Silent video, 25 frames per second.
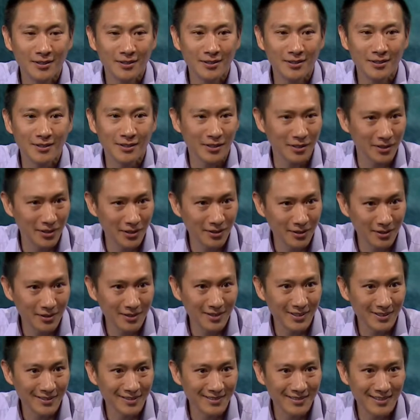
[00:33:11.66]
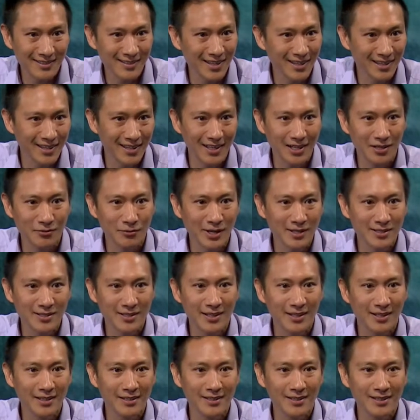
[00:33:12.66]
You, you, does that kind of
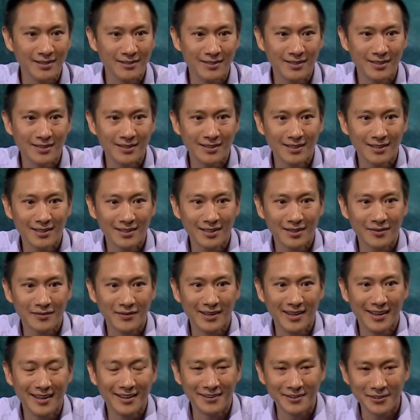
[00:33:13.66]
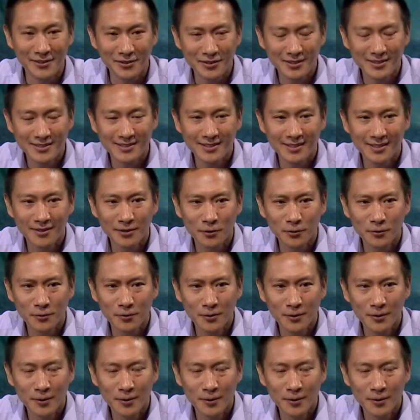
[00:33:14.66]
resonate? Does it, I don't know. So,